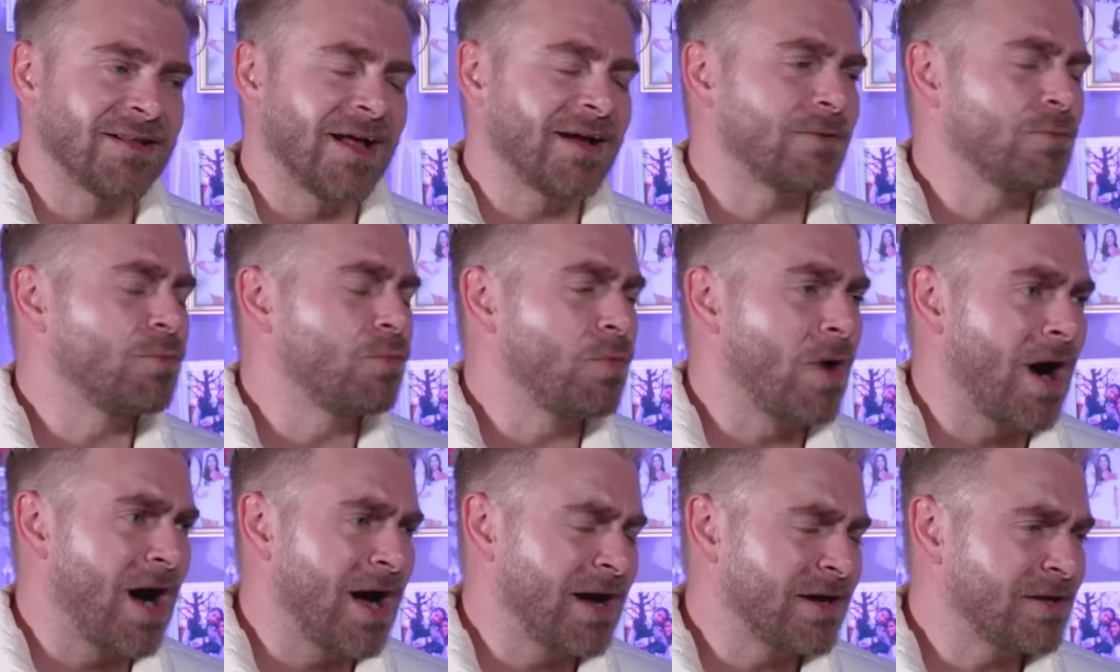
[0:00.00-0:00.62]
Like,
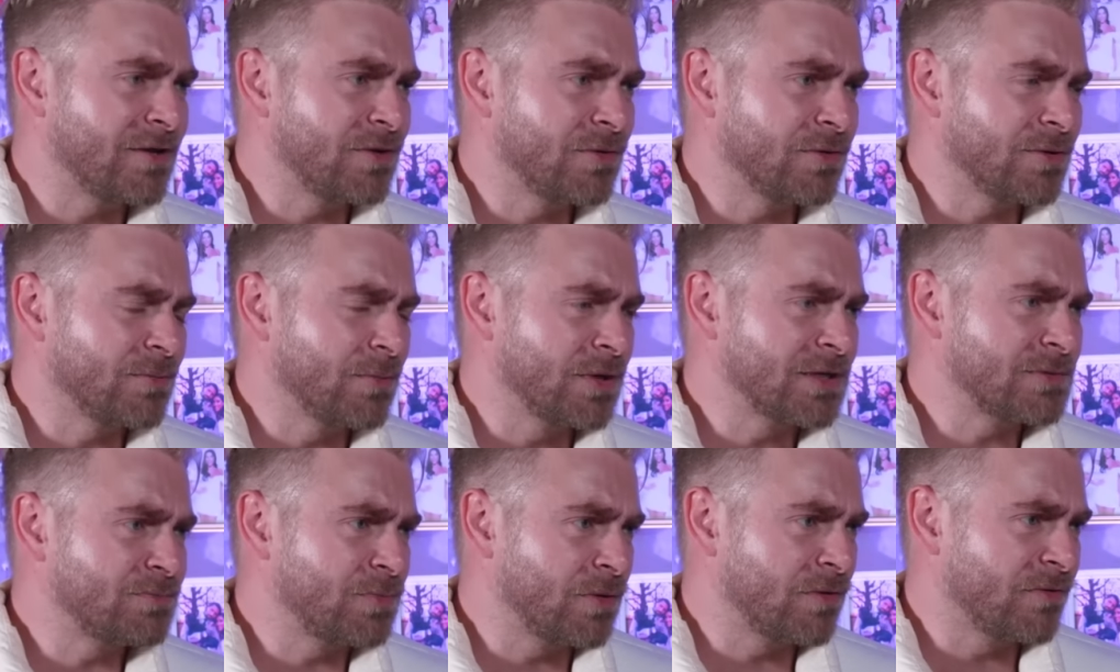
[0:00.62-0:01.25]
why are you the
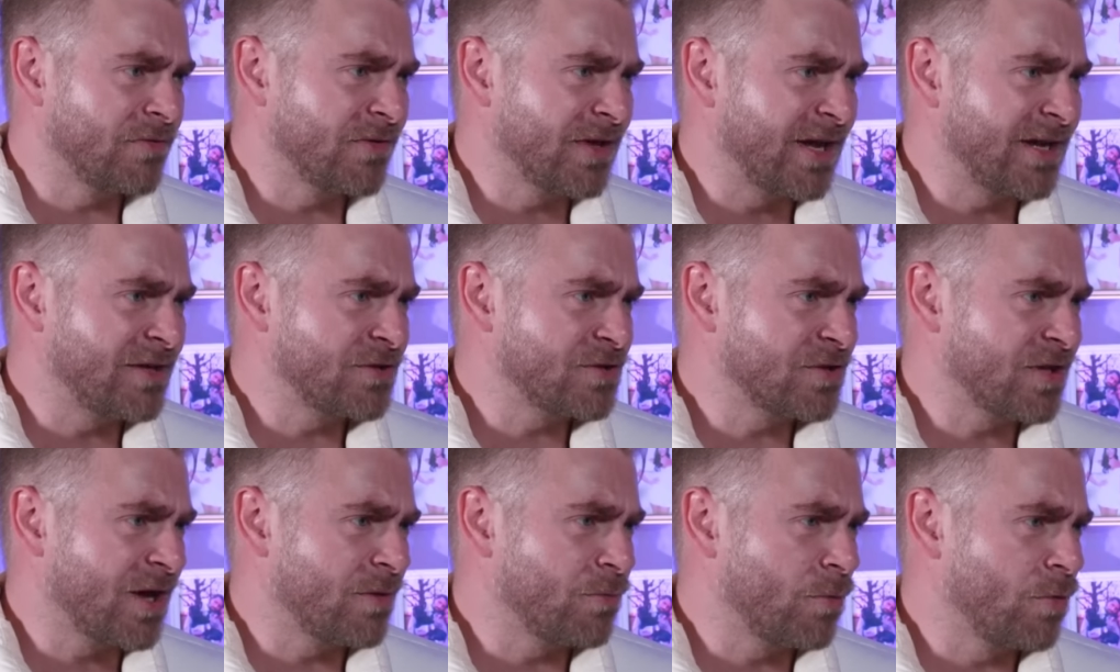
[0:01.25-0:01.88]
most beautiful
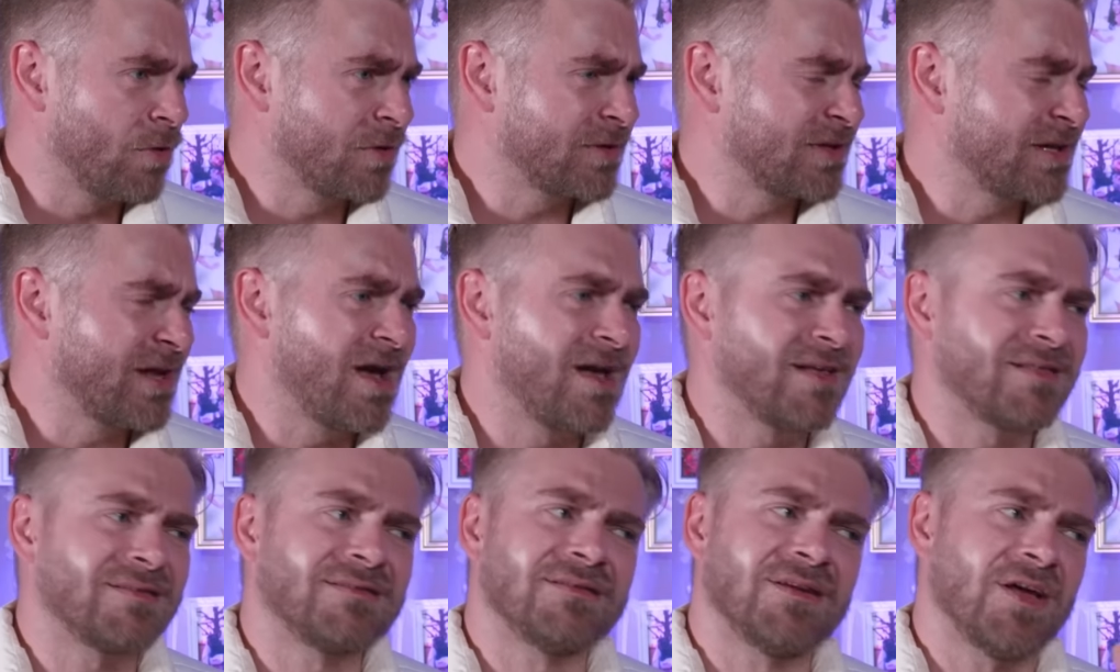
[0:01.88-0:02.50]
angel that walked the
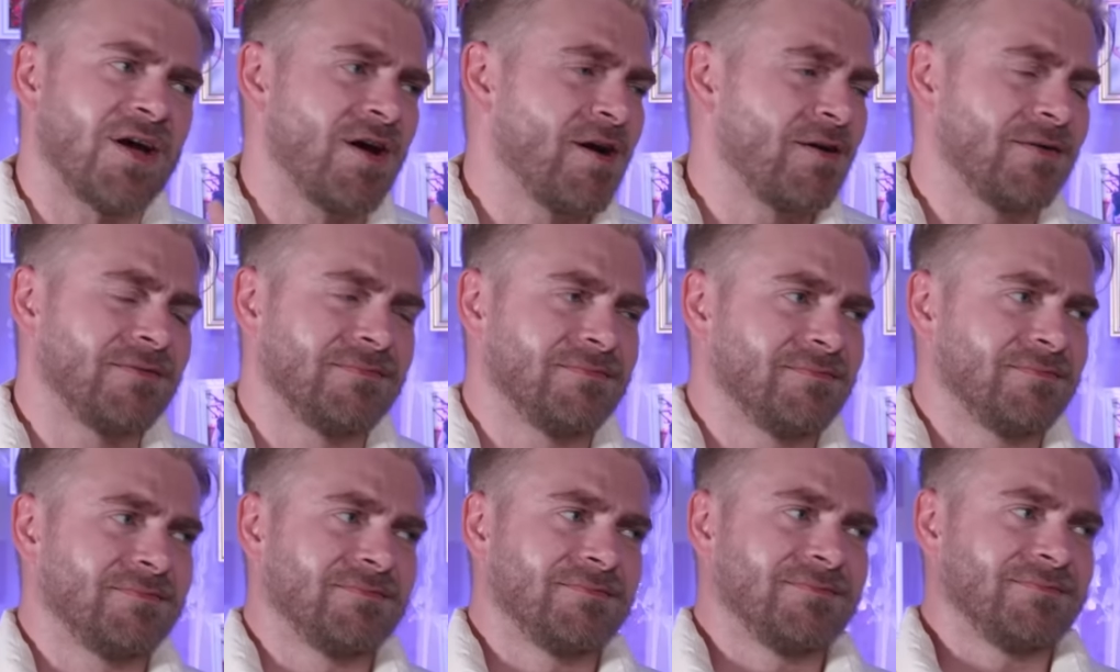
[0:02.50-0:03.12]
earth?
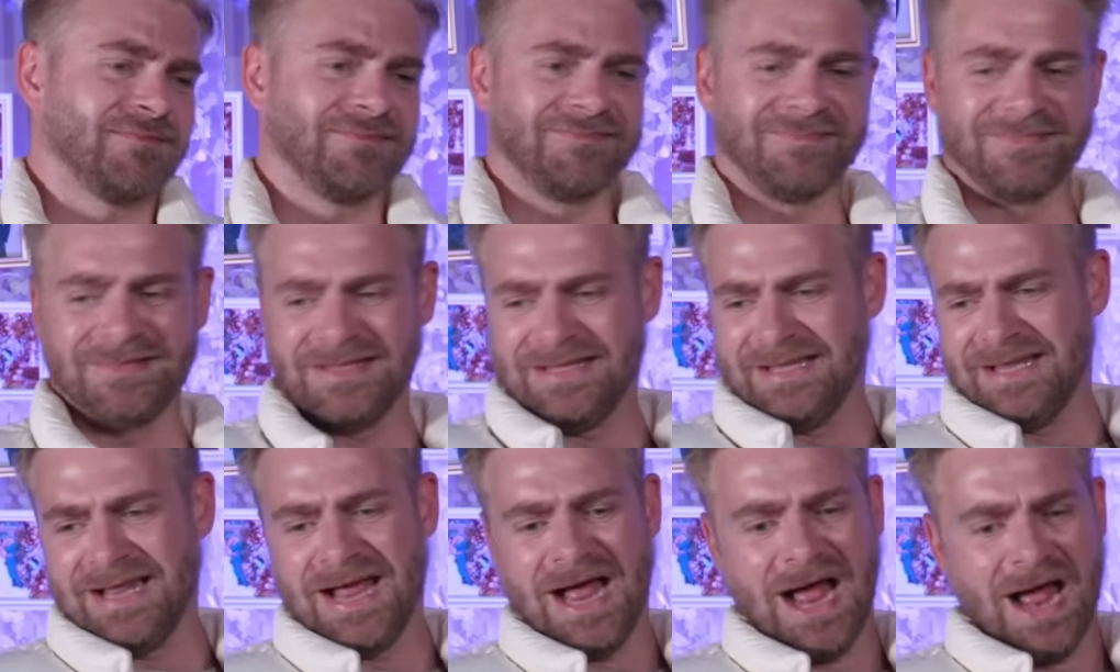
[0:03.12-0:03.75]
No,
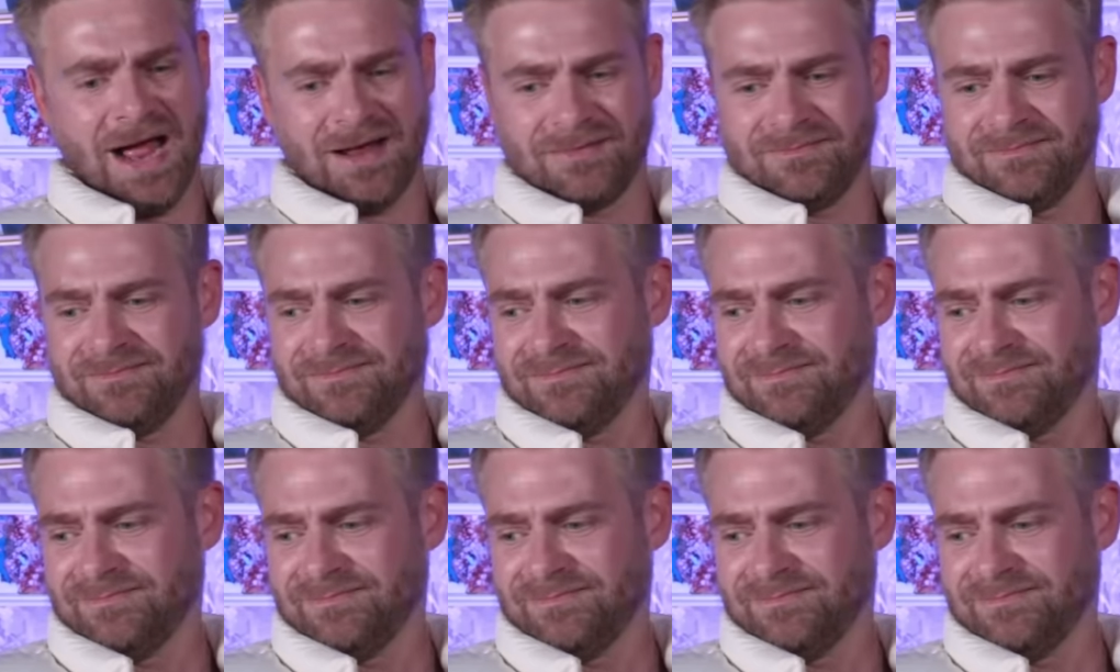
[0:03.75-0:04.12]
nah.